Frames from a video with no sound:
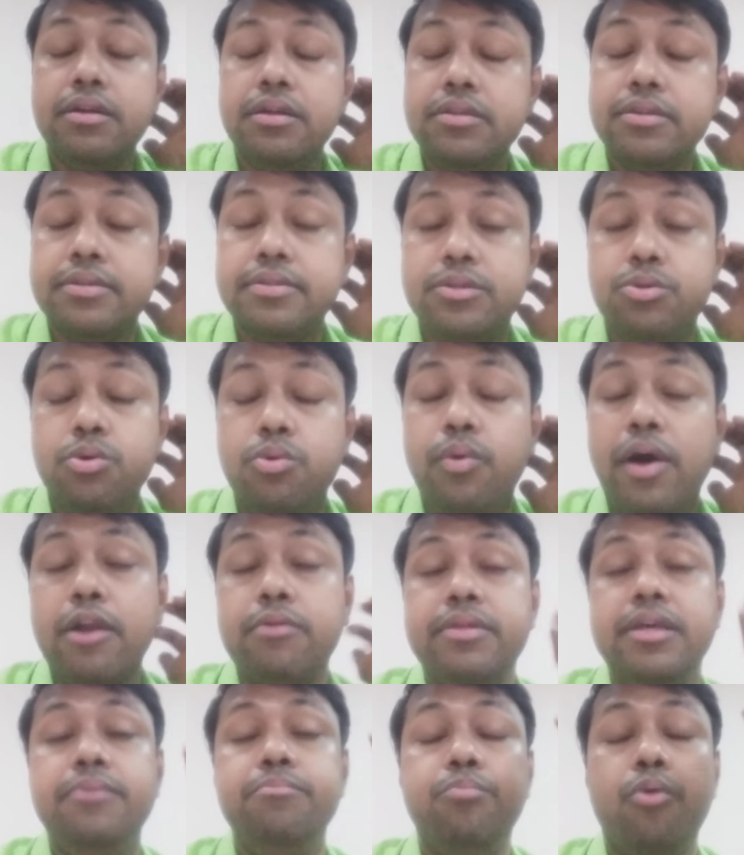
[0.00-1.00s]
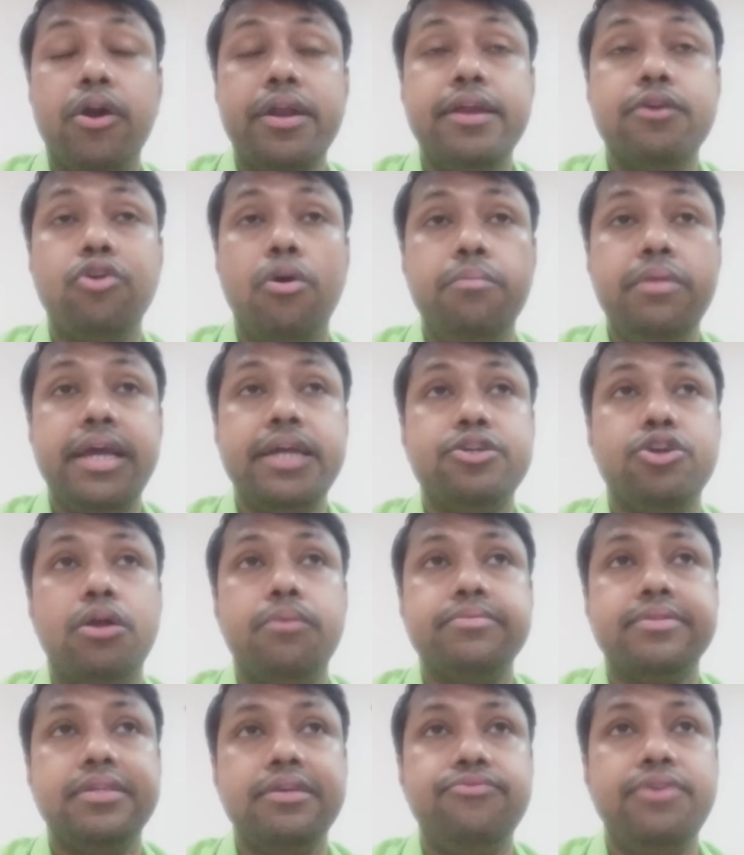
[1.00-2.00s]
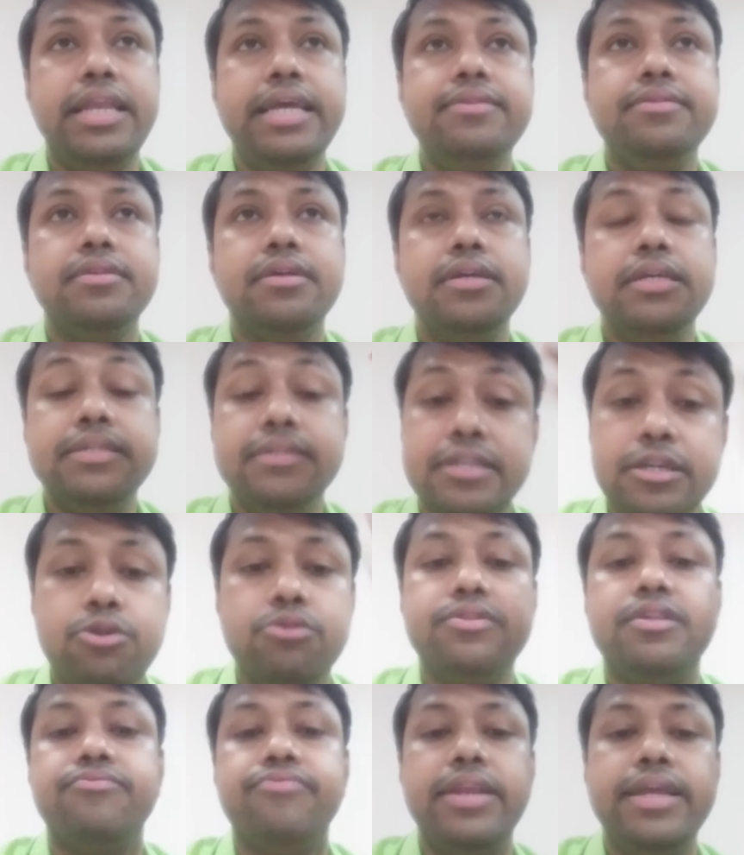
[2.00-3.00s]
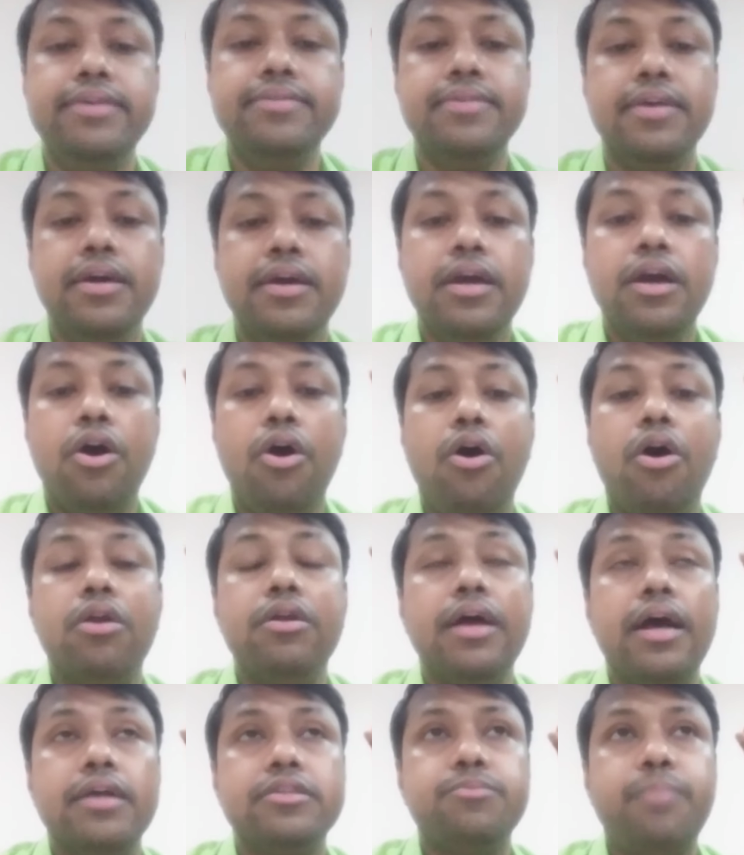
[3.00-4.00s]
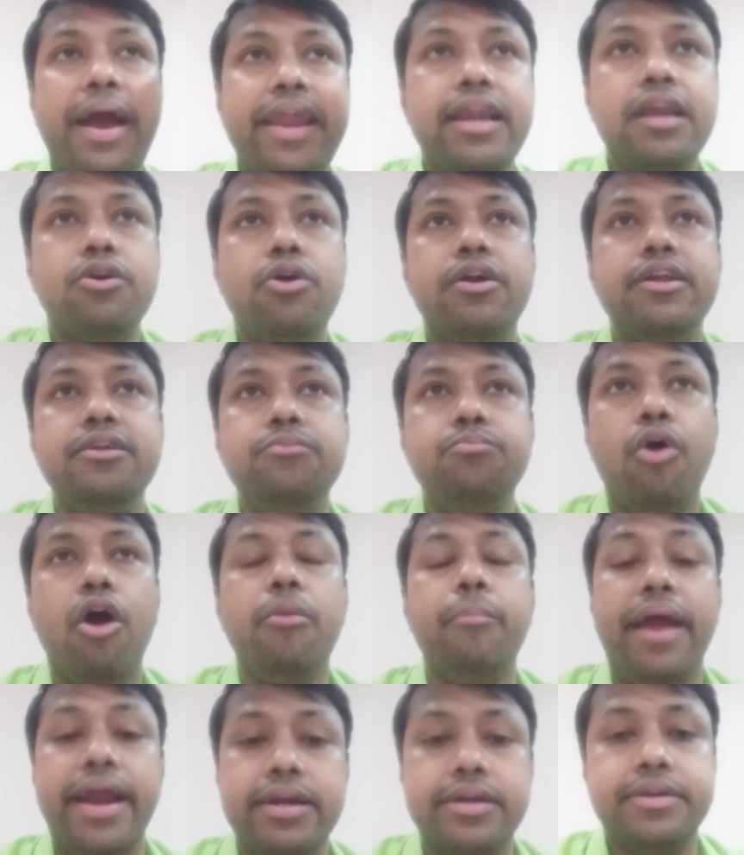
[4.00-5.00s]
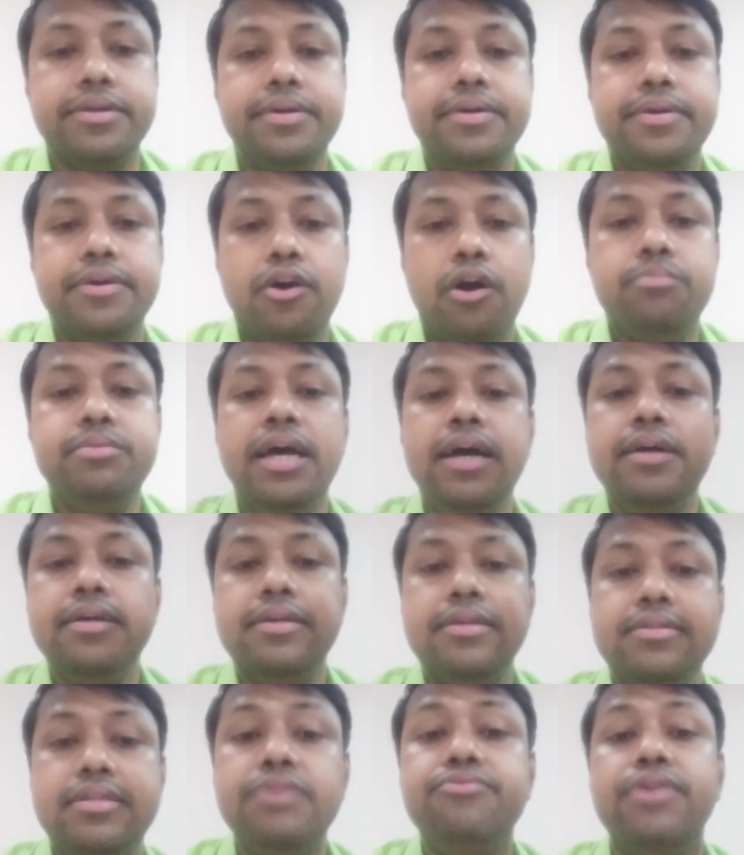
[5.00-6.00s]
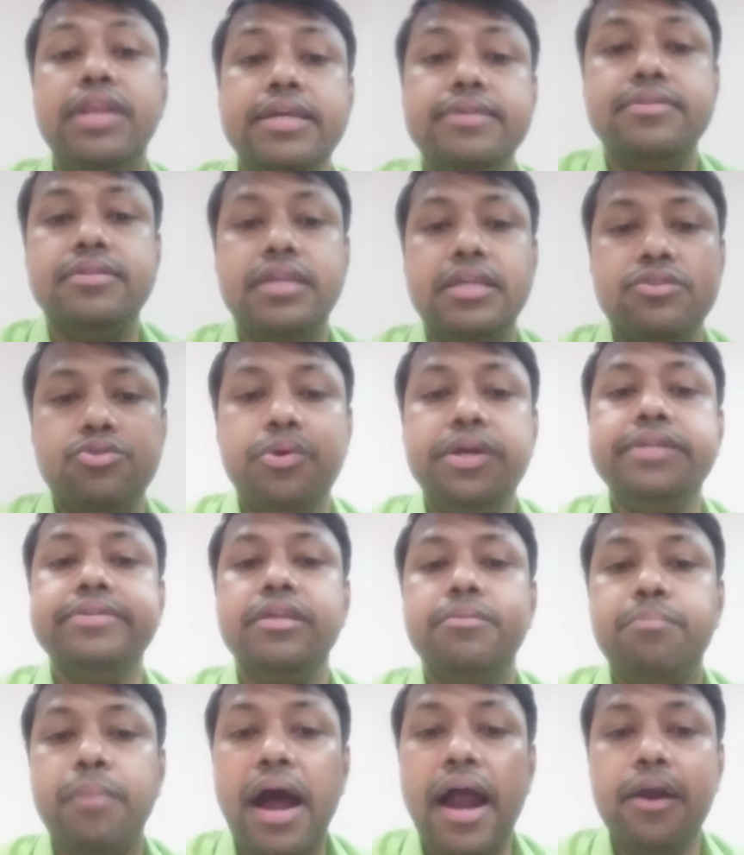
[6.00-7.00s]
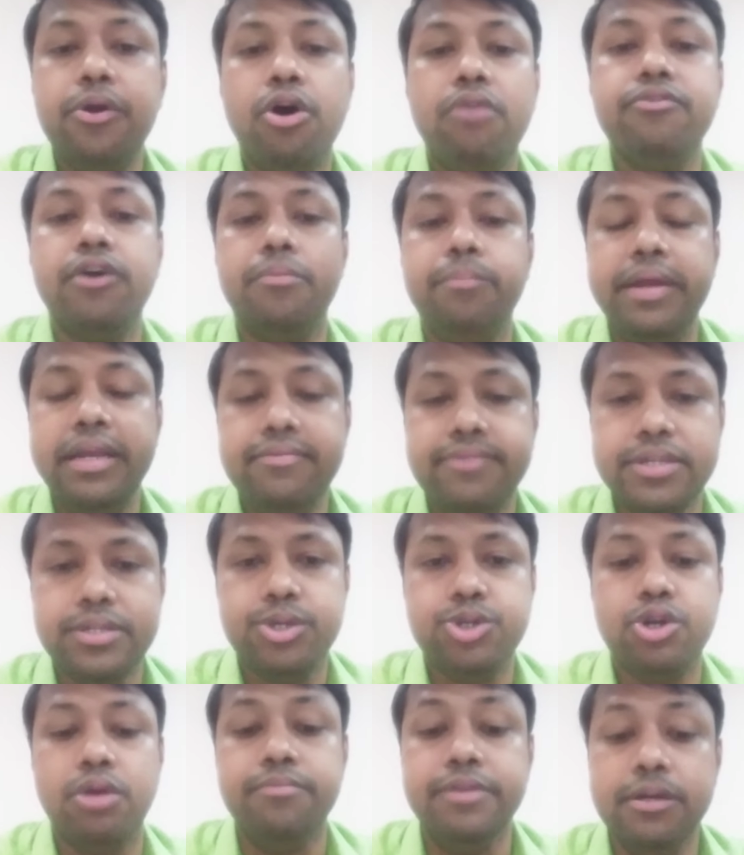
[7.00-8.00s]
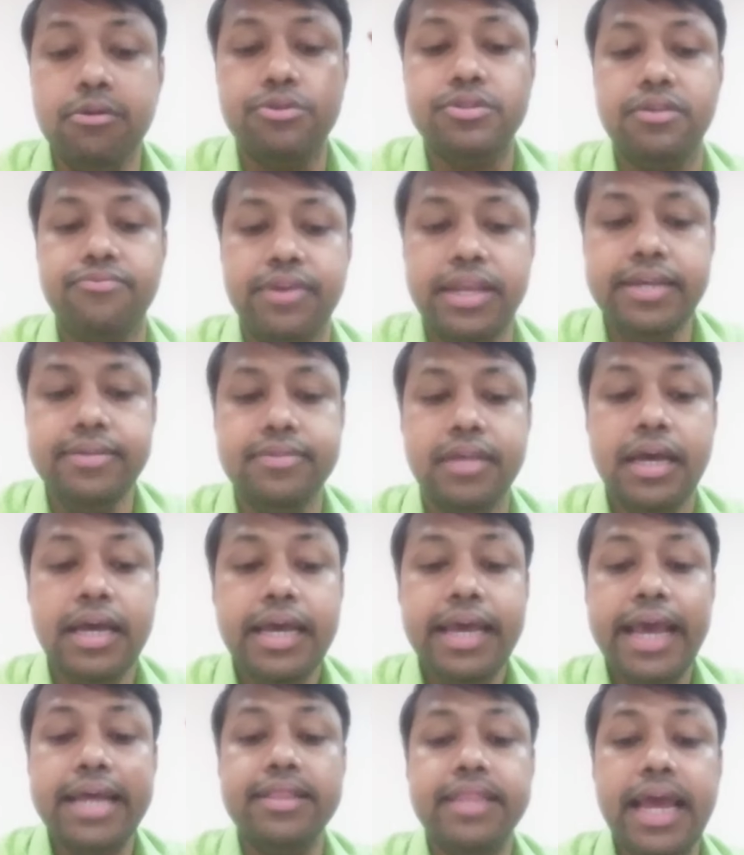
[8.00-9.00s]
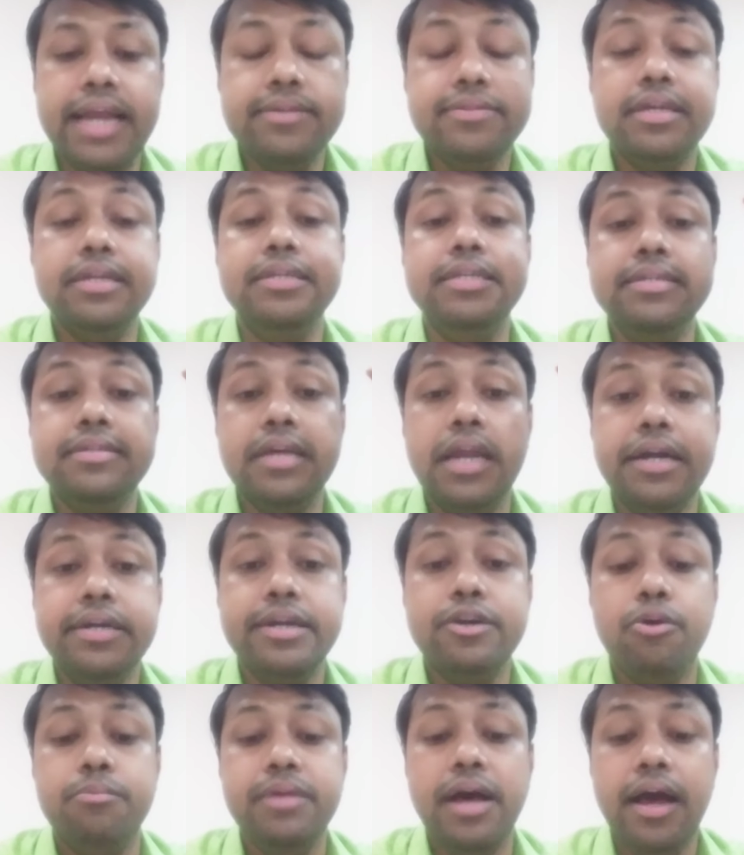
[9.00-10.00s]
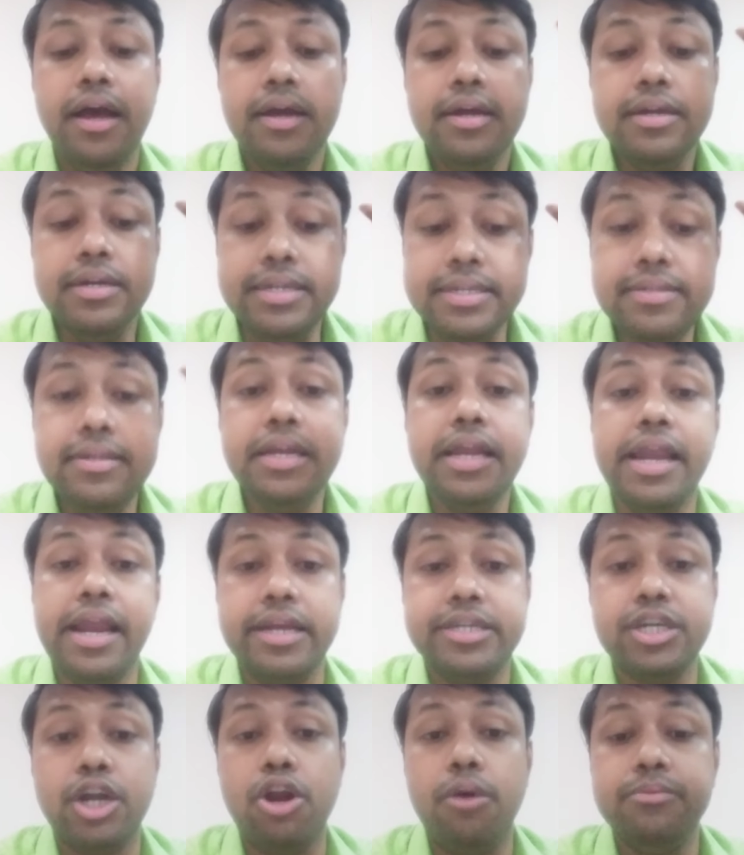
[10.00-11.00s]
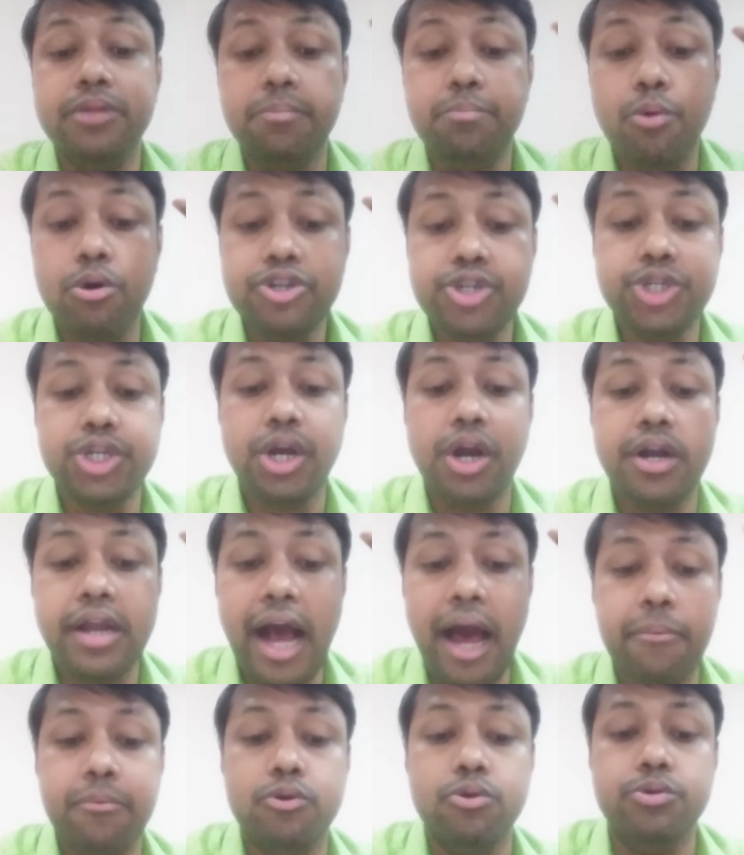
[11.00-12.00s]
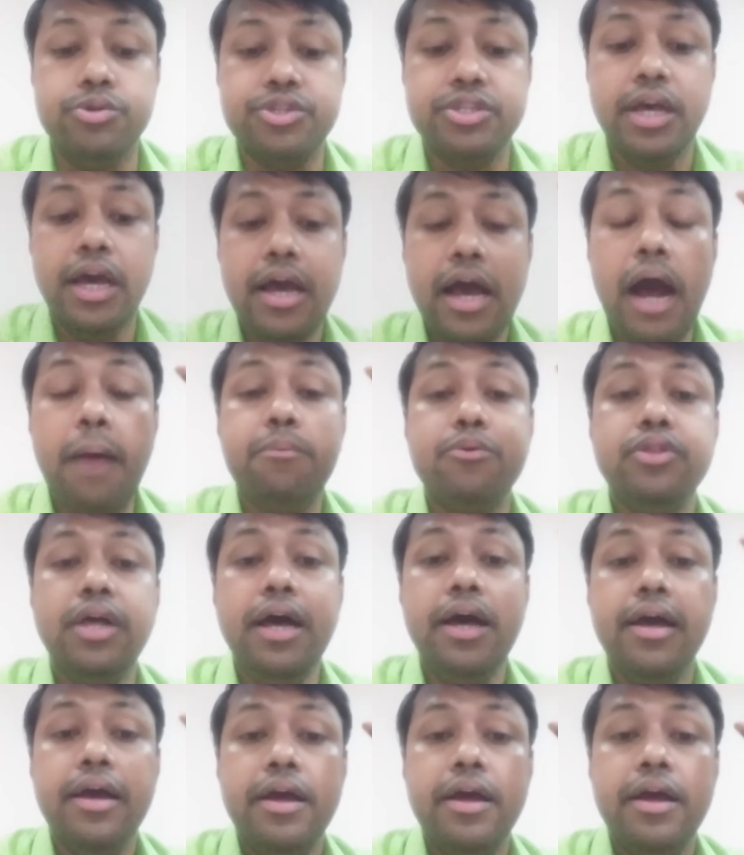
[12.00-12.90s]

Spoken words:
so one of the important complications of syphilis is neurosyphilis or spinal cord involvement of the syphilis. So it is a part of a manifestation of neurosyphilis, and there is a degeneration of the posterior nerve roots up to the